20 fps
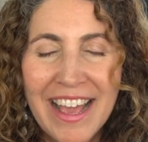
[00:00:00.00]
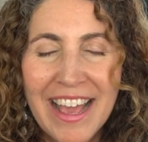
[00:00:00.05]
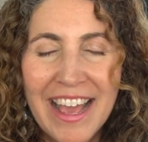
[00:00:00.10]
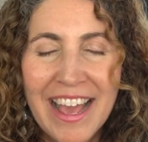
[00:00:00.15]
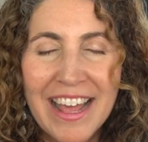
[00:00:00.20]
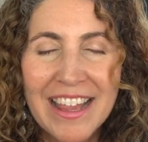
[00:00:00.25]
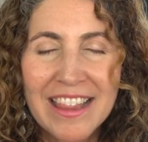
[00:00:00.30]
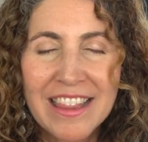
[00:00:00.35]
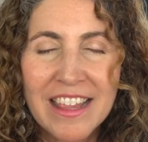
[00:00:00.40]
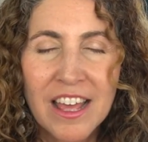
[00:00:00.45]

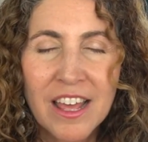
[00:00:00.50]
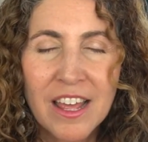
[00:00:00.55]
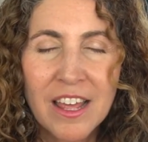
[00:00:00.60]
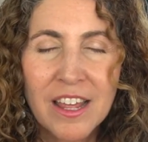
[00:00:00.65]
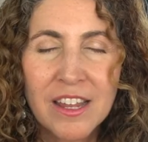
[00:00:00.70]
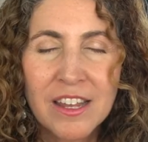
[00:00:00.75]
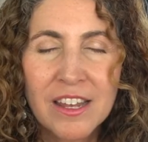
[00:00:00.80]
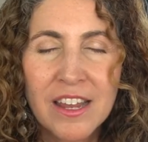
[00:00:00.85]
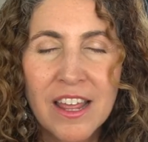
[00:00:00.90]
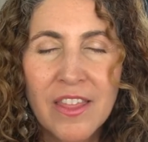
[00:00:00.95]
And
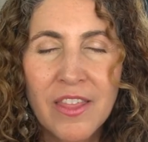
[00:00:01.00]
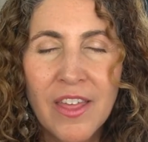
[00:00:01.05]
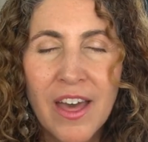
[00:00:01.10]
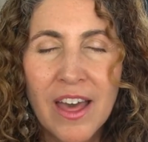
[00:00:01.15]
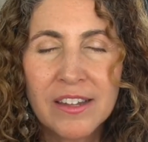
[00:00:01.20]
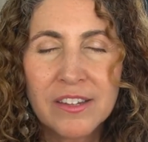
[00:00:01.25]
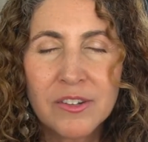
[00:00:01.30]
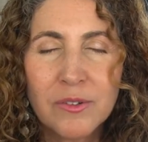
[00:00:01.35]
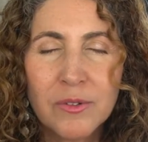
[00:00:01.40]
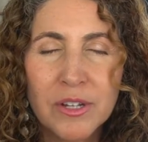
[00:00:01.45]
then
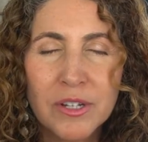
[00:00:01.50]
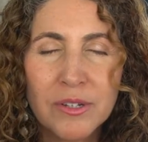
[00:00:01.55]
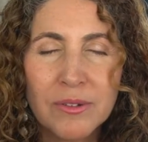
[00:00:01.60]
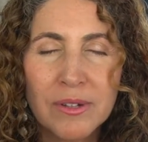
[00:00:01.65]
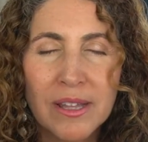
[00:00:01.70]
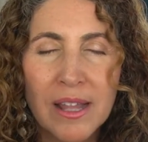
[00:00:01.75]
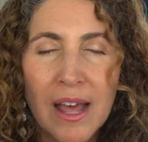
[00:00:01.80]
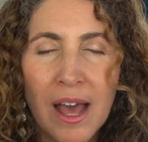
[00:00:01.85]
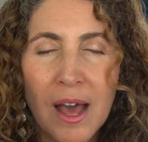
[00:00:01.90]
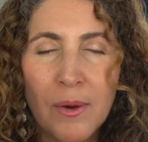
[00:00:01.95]
that's going to
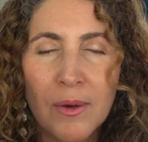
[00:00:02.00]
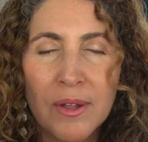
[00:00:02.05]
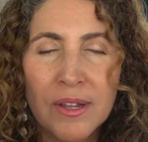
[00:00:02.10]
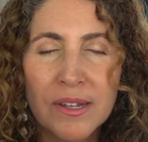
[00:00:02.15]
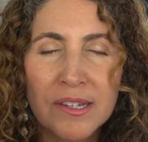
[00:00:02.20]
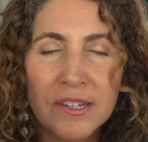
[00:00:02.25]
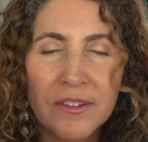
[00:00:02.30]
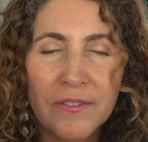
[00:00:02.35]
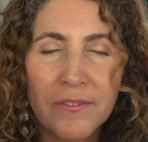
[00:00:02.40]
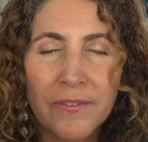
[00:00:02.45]
allow
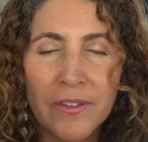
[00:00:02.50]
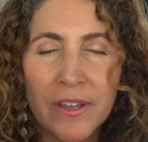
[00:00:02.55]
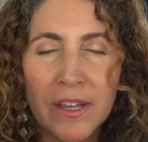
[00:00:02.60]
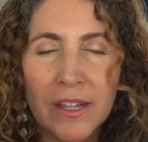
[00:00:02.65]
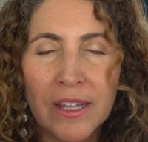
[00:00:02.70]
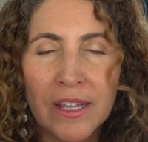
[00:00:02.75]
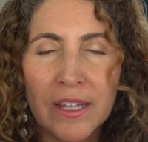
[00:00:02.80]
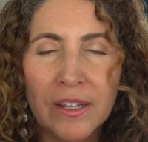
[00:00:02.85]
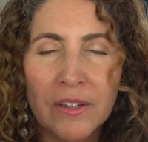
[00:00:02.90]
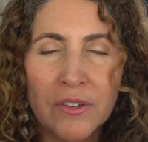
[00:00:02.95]
us to
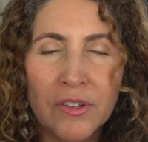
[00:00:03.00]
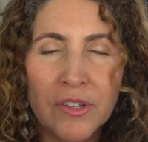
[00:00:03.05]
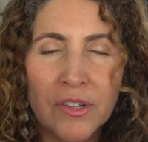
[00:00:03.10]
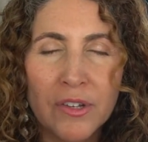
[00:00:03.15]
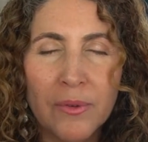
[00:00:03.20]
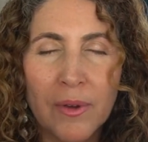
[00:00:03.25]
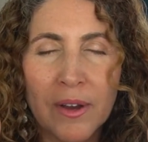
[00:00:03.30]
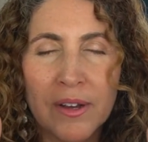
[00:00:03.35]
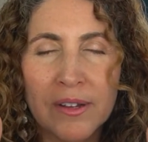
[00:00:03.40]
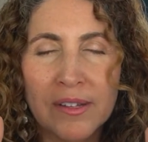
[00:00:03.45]
feel
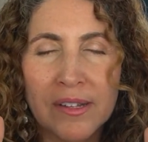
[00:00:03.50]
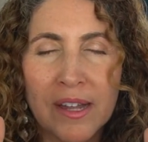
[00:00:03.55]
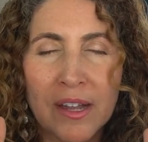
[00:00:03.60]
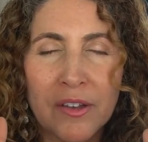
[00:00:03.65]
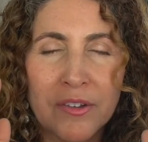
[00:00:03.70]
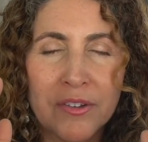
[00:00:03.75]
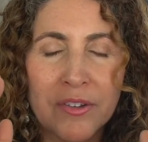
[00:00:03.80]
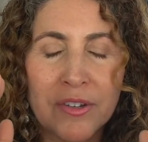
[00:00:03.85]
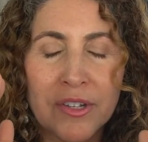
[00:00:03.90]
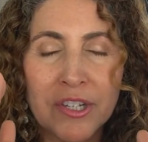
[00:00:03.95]
into our
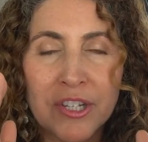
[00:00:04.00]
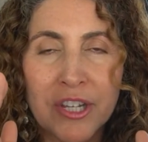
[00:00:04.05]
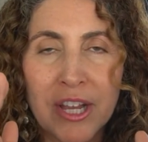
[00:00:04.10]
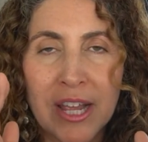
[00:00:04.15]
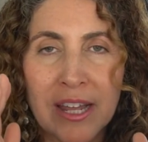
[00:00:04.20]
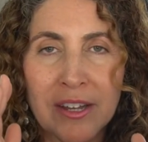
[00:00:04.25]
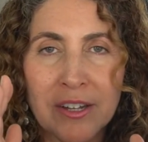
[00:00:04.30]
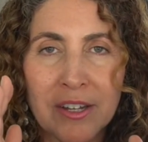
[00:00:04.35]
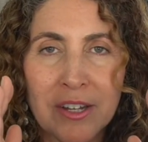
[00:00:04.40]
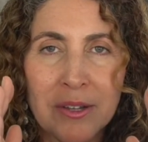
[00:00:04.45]
central
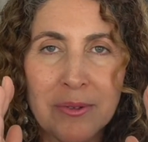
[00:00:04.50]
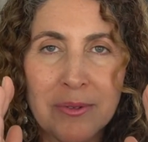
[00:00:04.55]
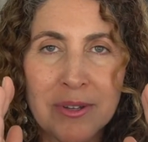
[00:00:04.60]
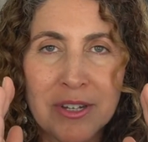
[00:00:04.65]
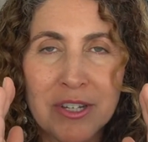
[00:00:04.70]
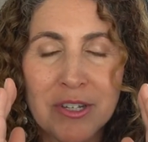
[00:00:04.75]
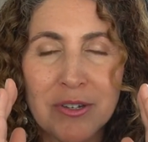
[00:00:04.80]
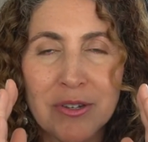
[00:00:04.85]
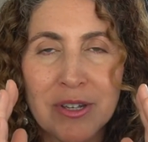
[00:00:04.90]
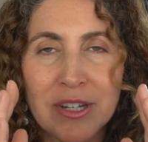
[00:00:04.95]
channel,
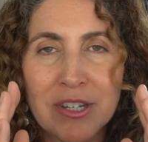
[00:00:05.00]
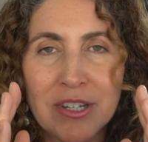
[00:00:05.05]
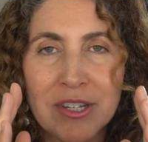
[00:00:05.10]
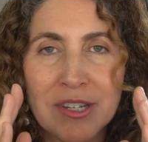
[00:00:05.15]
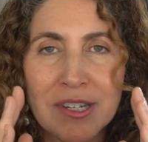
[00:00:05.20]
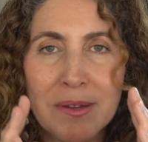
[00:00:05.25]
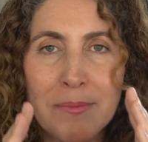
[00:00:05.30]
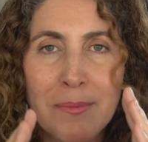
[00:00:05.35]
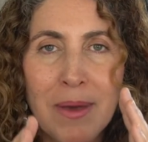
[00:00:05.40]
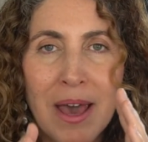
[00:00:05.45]
which you can
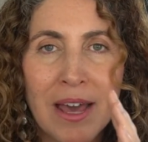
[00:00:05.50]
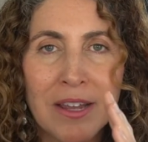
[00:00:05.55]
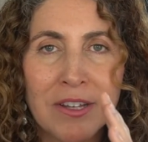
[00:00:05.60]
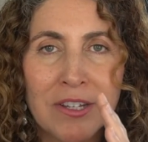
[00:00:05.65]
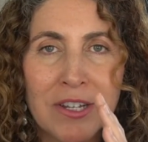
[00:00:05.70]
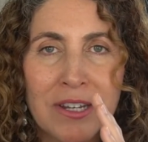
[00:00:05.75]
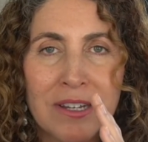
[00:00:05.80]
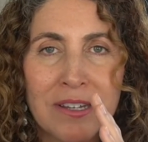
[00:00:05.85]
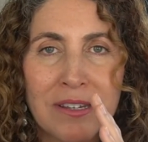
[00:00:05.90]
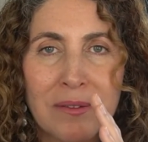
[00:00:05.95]
just
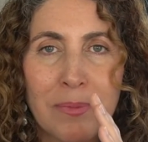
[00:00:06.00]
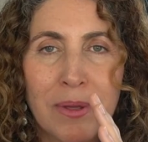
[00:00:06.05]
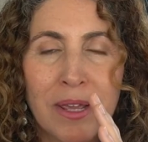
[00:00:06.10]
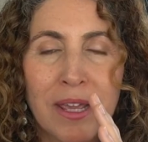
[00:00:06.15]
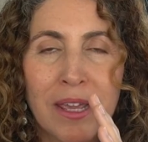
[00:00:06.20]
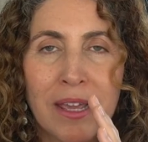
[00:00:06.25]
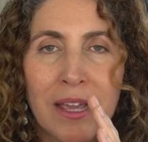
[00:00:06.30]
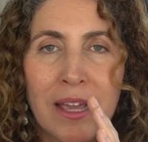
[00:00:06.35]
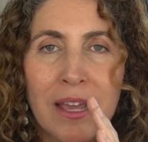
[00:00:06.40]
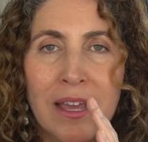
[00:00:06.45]
imagine as
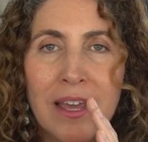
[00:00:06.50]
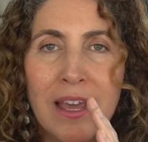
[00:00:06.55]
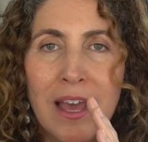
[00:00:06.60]
being